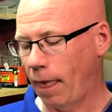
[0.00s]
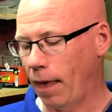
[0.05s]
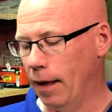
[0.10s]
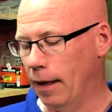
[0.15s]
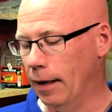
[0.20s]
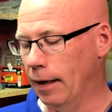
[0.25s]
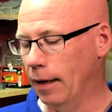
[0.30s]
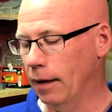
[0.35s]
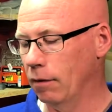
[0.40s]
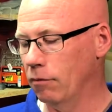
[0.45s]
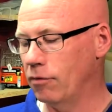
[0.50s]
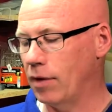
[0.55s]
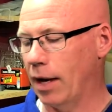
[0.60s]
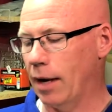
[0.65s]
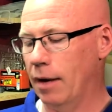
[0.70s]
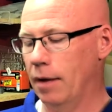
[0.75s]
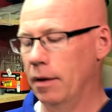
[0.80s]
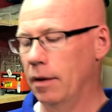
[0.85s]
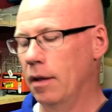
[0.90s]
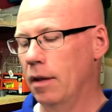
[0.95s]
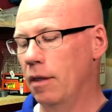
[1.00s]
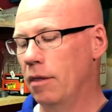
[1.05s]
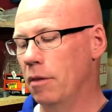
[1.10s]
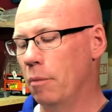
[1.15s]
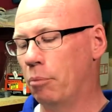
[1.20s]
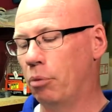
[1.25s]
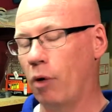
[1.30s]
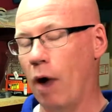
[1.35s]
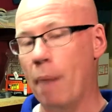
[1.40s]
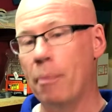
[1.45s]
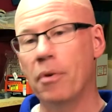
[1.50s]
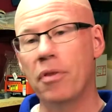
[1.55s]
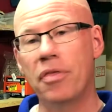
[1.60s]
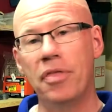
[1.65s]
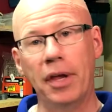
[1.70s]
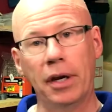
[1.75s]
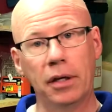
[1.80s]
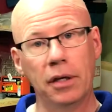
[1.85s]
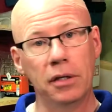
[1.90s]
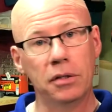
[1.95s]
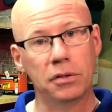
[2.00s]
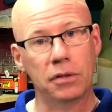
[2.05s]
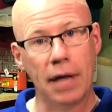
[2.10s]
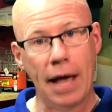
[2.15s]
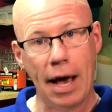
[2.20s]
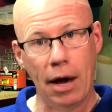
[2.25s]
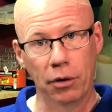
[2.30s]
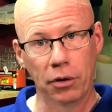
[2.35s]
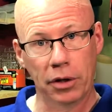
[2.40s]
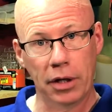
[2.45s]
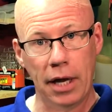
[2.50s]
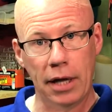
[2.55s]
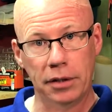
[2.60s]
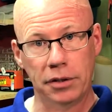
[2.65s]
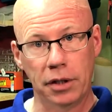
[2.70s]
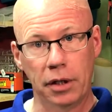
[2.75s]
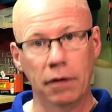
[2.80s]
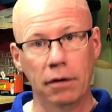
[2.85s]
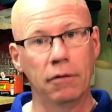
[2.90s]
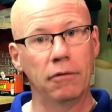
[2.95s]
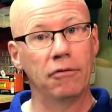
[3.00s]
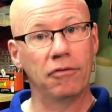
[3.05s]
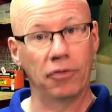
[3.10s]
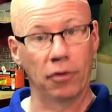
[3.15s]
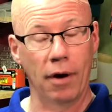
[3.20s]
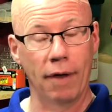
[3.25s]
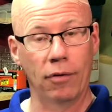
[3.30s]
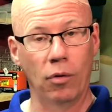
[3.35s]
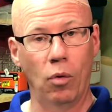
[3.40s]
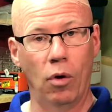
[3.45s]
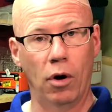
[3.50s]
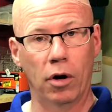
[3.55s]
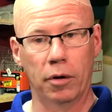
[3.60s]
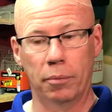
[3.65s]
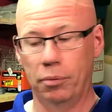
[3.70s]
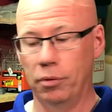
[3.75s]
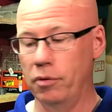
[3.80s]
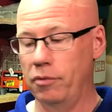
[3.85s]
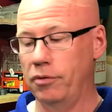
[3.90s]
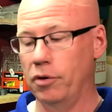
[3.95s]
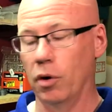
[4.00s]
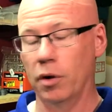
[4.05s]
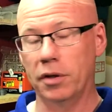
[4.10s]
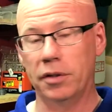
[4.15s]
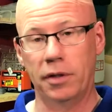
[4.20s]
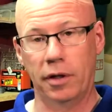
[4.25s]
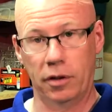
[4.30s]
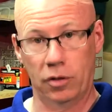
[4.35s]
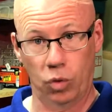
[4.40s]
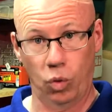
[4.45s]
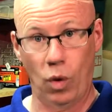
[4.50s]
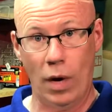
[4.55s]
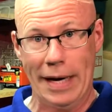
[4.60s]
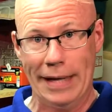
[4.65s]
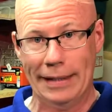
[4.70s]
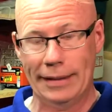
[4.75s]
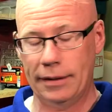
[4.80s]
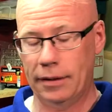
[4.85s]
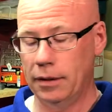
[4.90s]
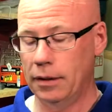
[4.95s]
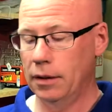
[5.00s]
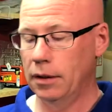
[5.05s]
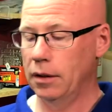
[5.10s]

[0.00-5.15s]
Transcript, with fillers: Uh, got the proper thickness, outer casing, forever waterproof. Notice that it's white,